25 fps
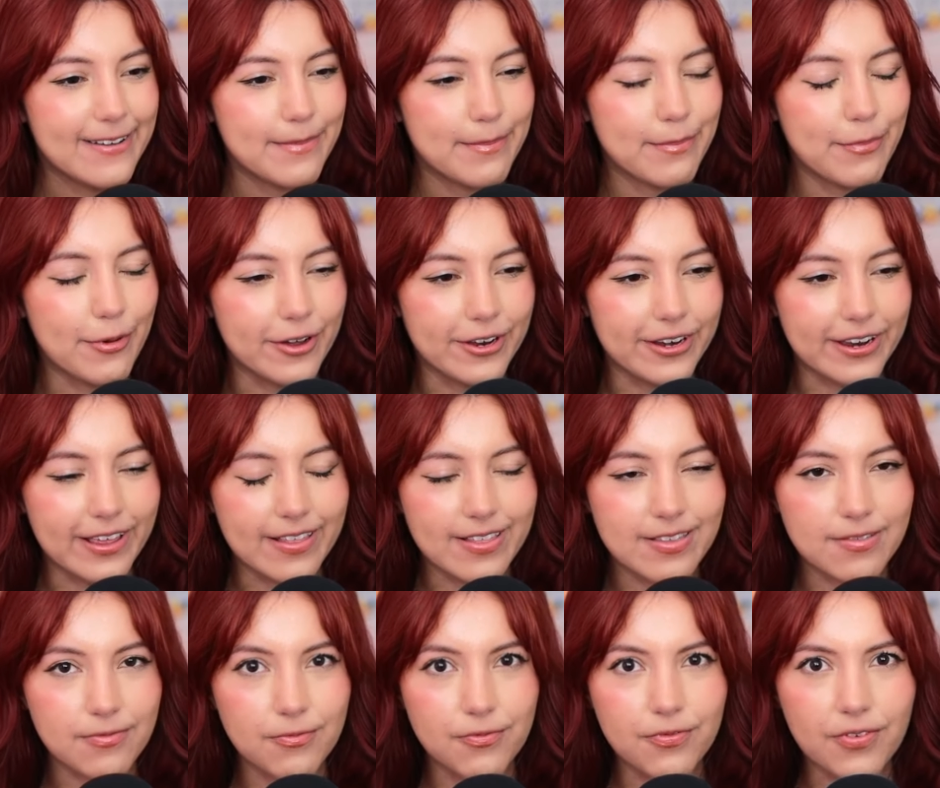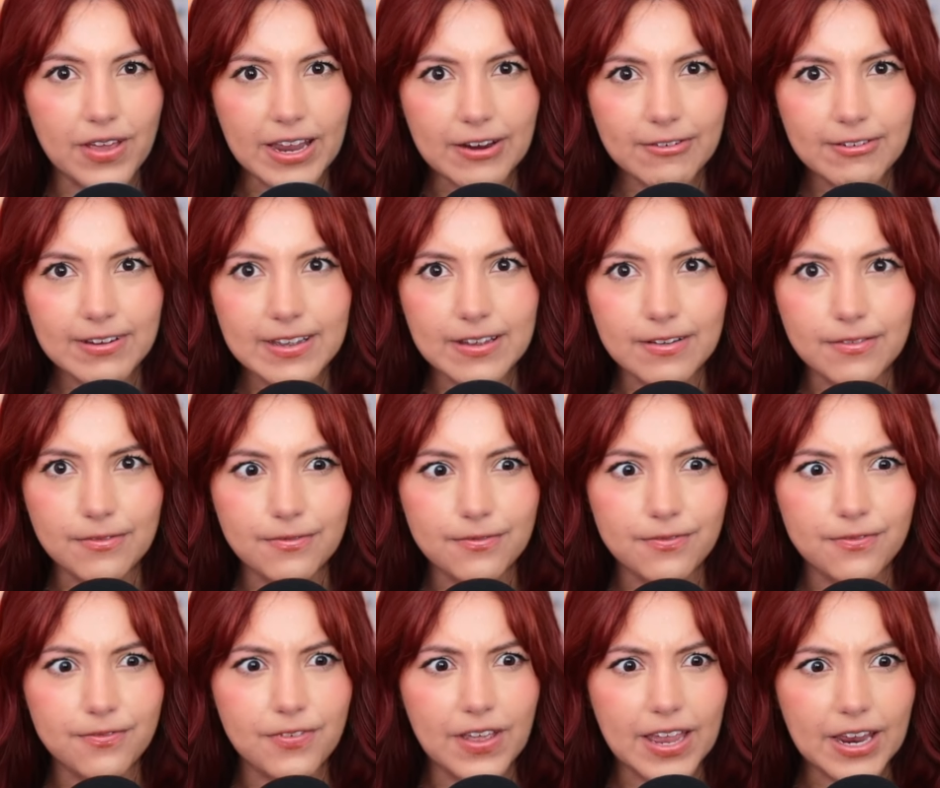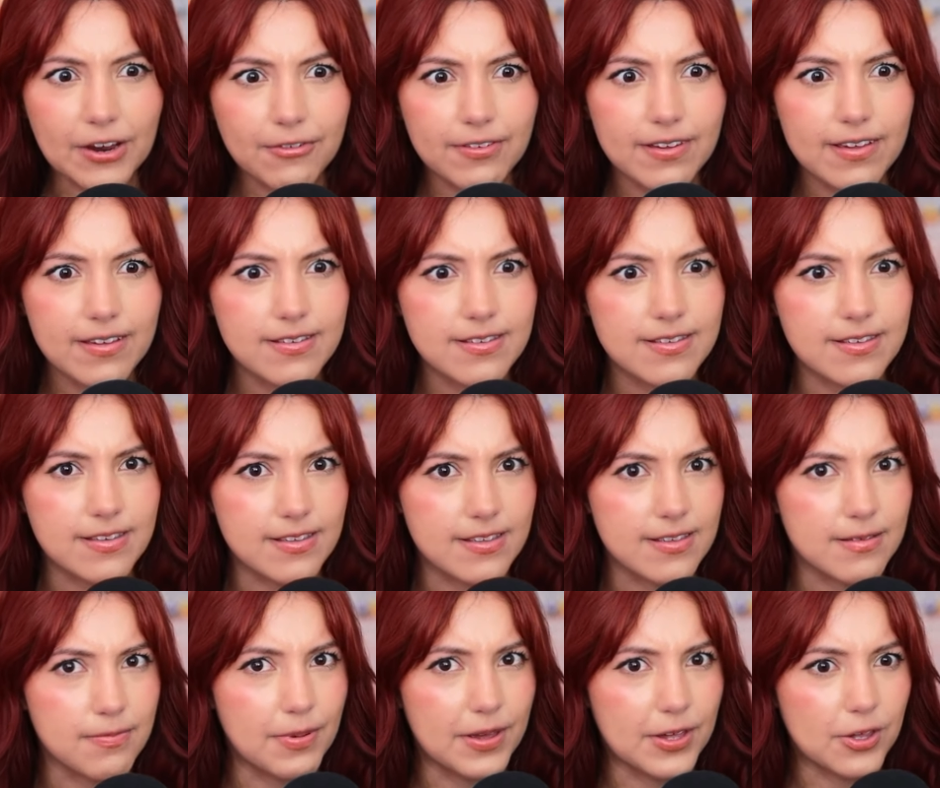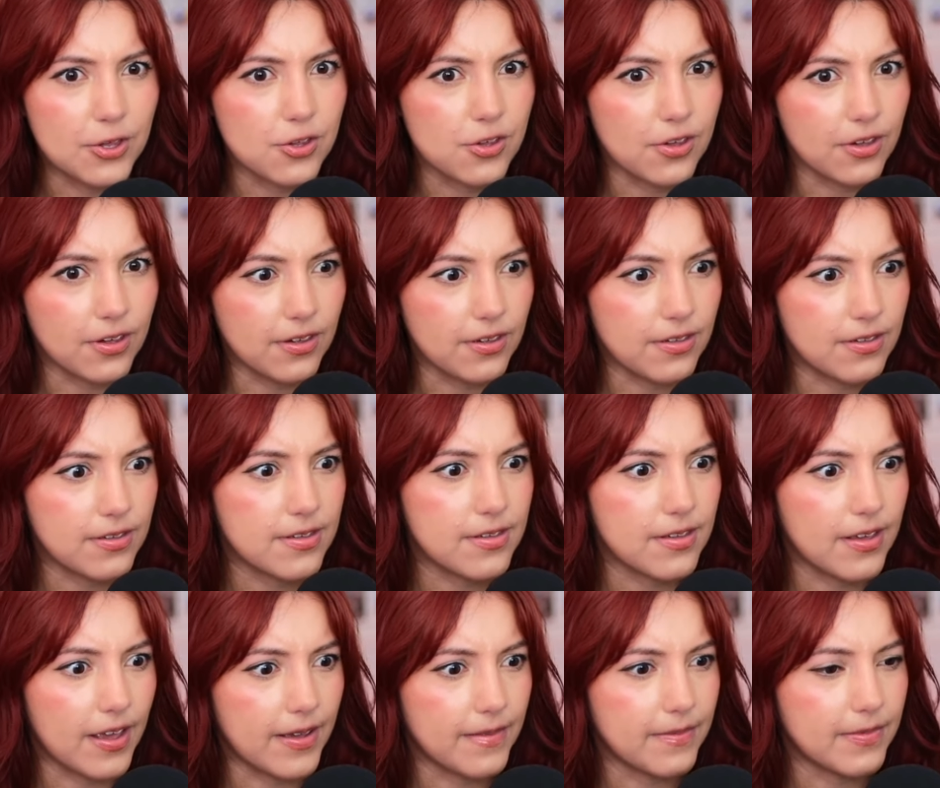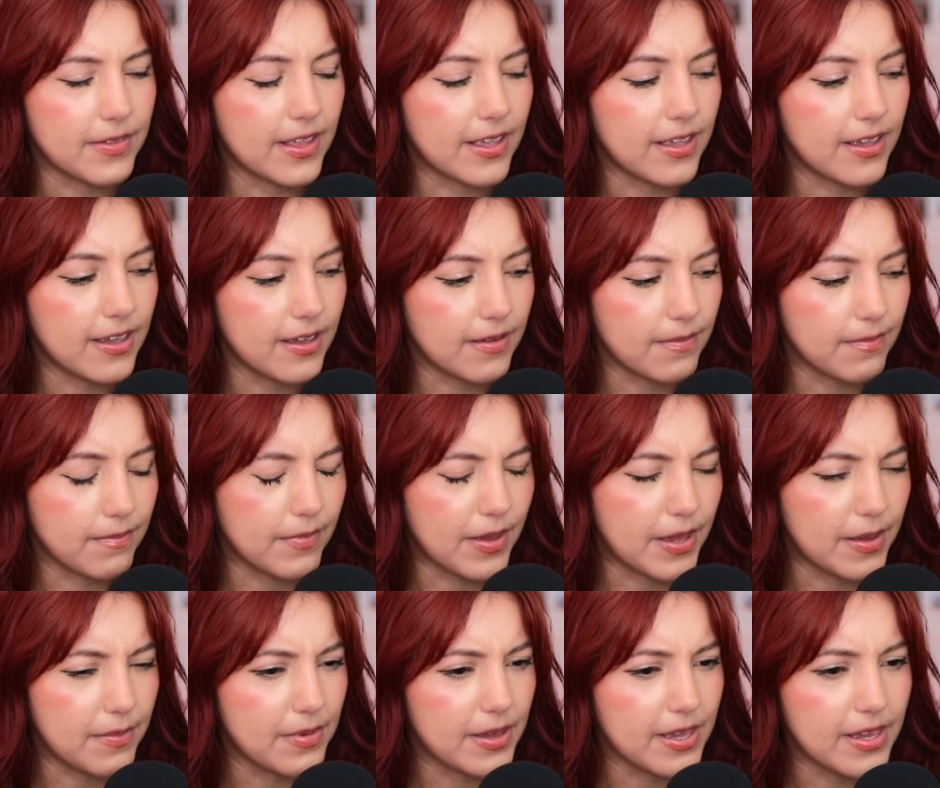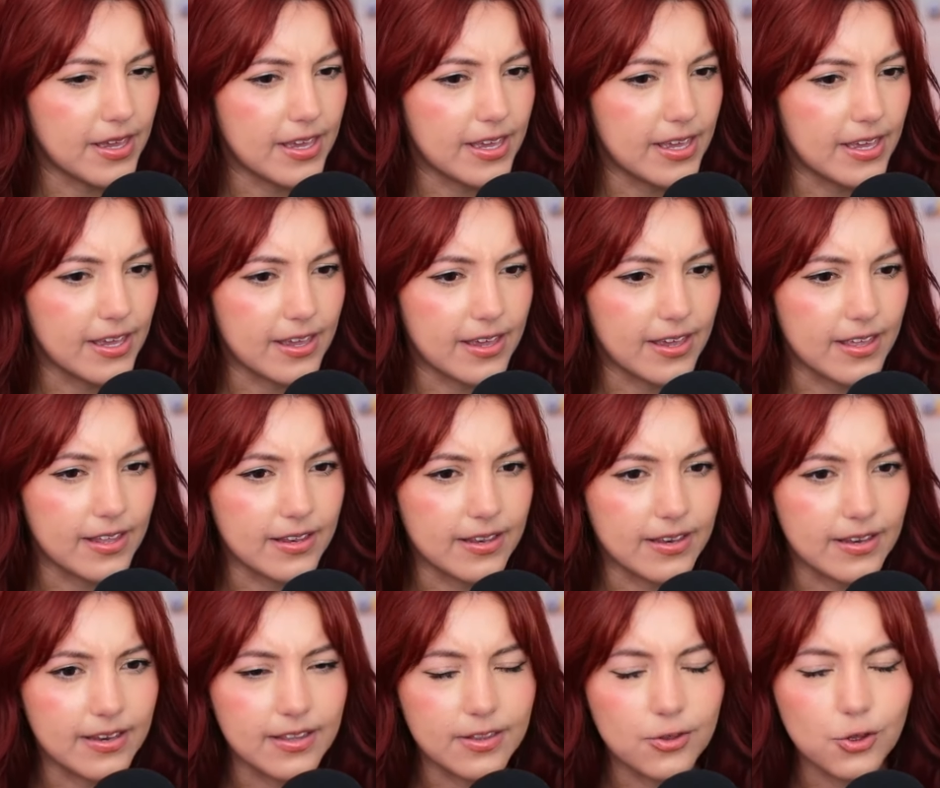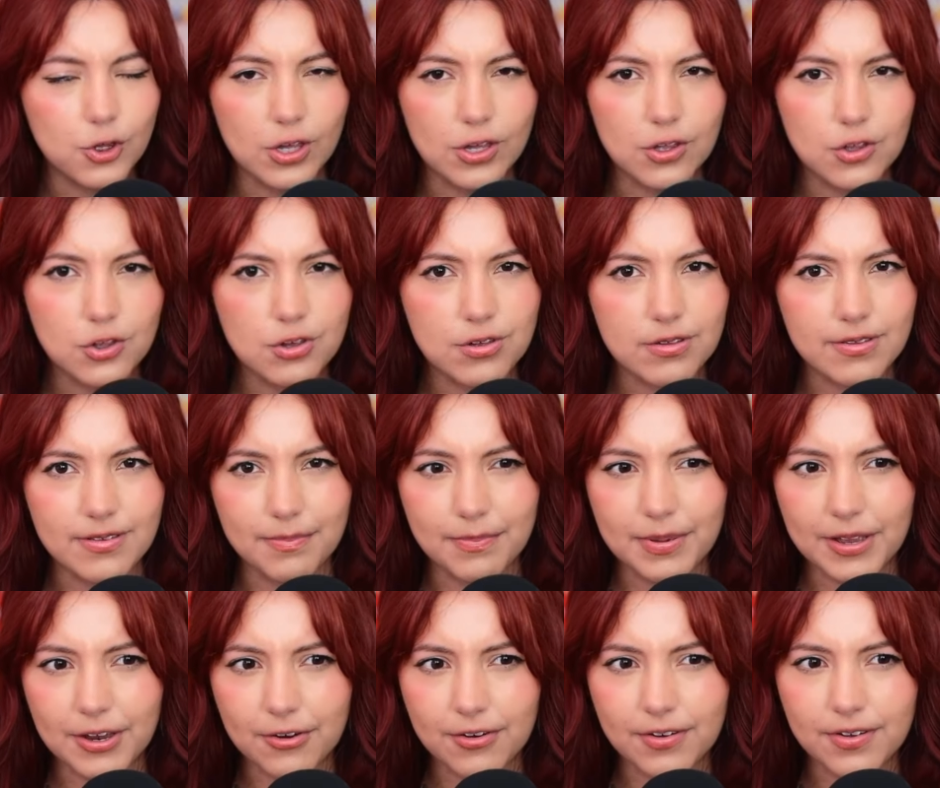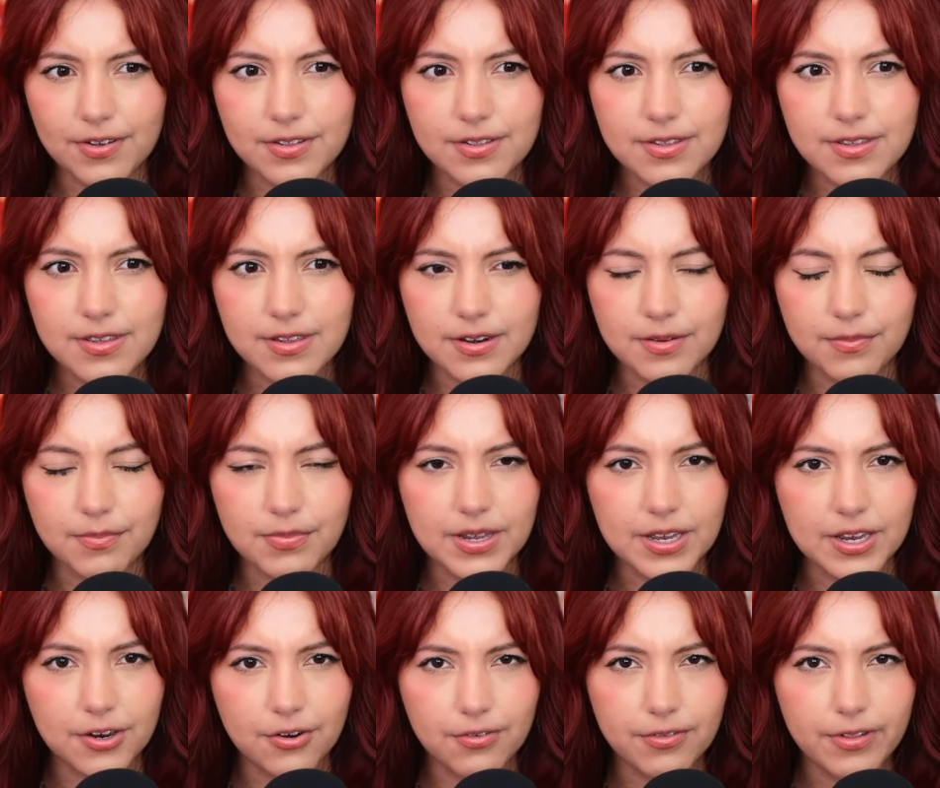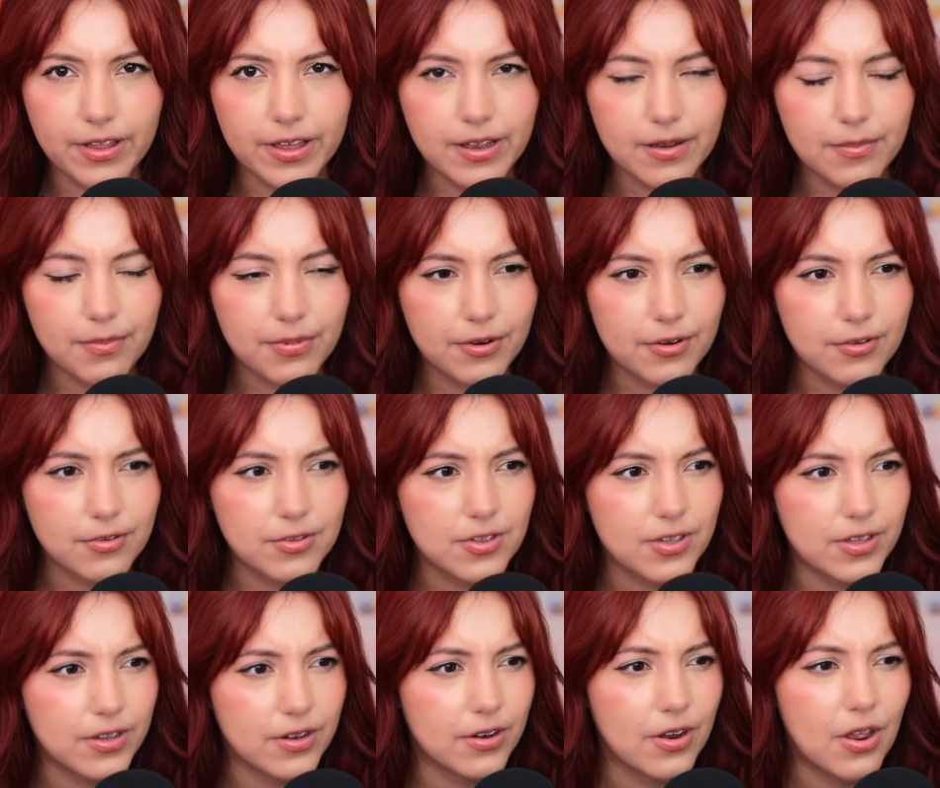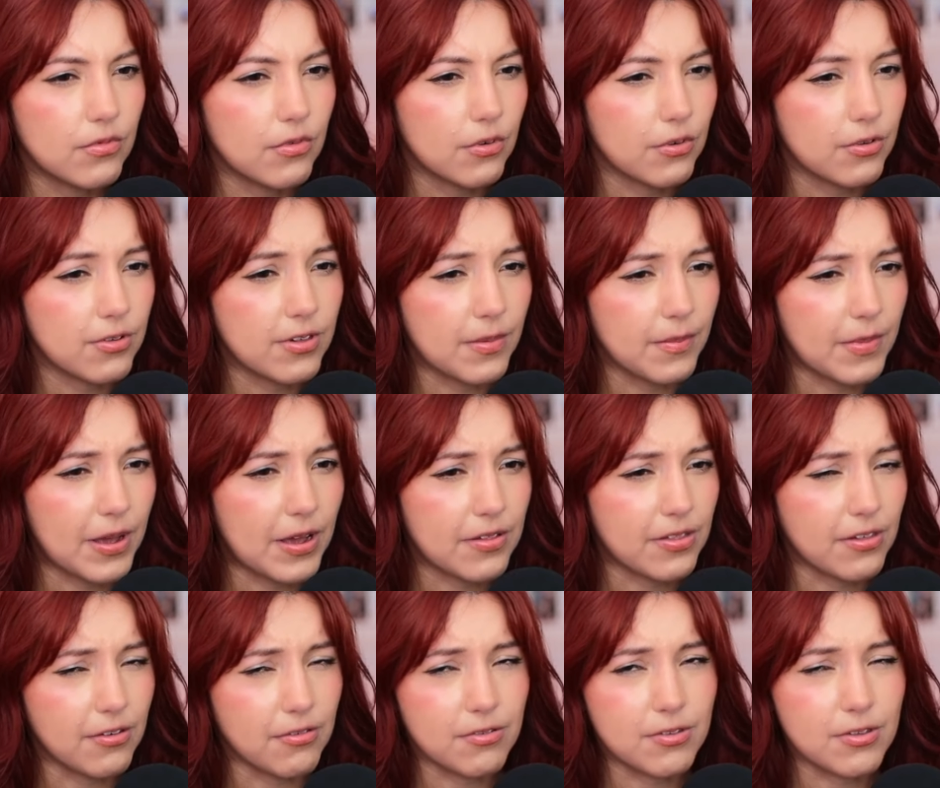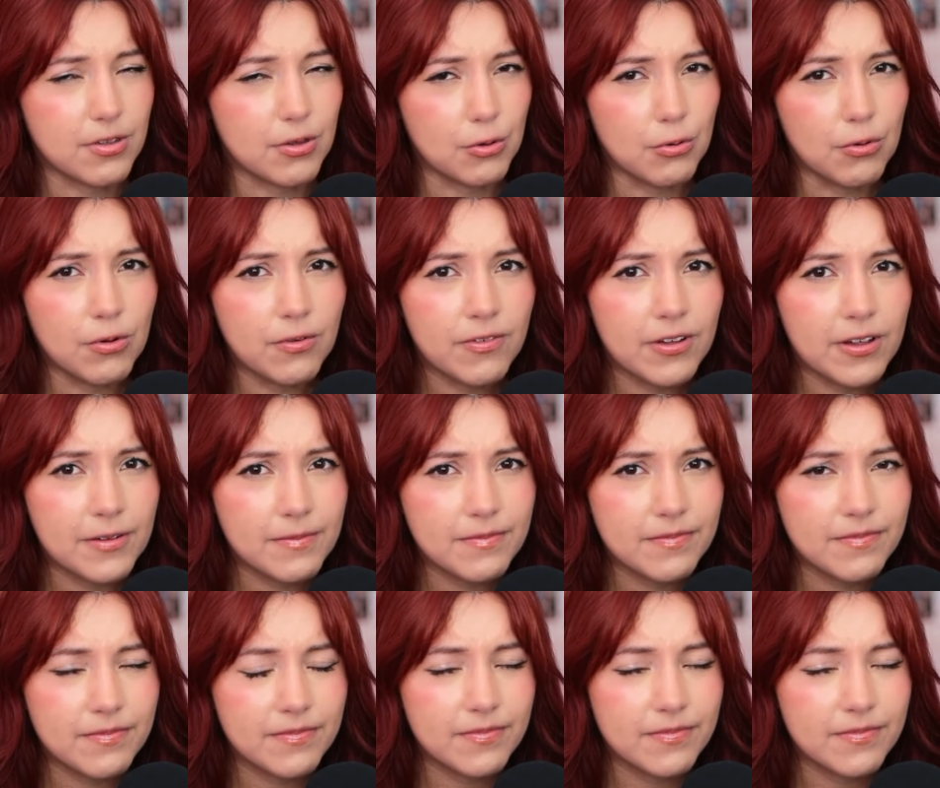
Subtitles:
but it's very, very suspicious. I'm thinking maybe he can change his appearance and appear like a person, or somehow there's two of them.